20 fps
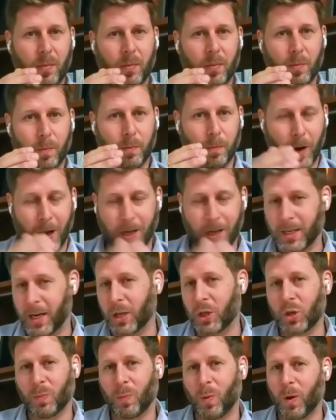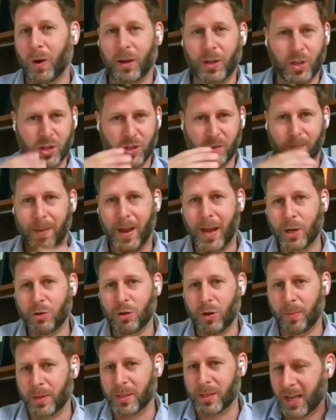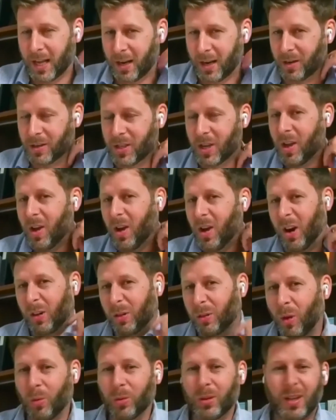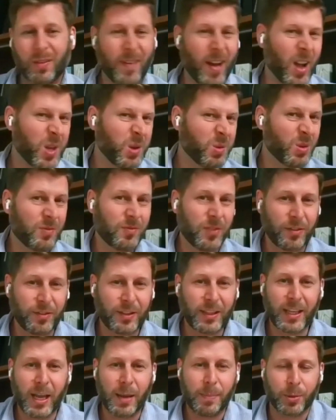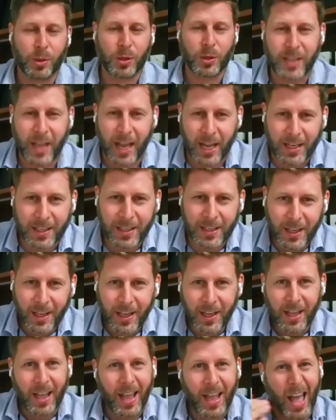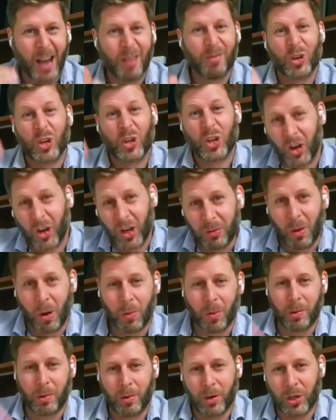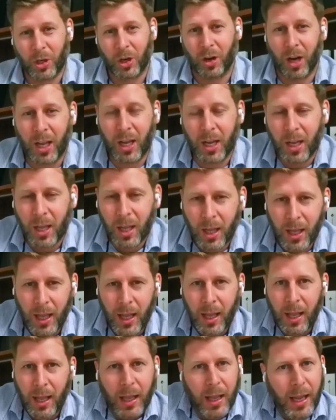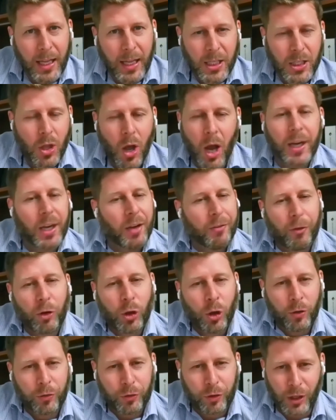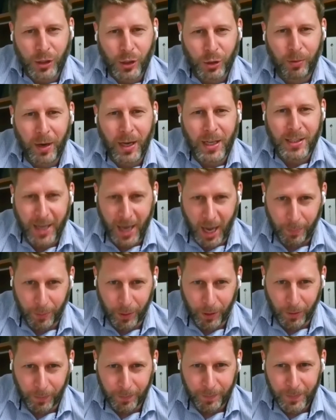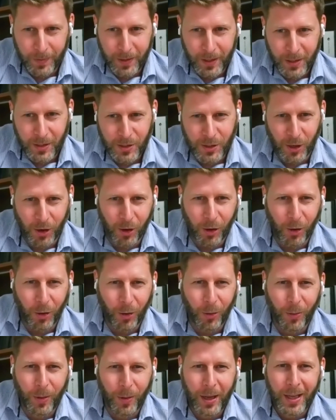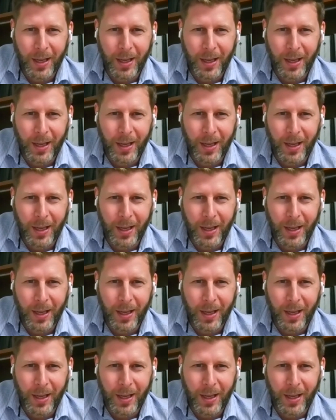residential mortgages in major urban centers, our loan to value is 58%, and returning what we're returning is not difficult for us to raise capital. So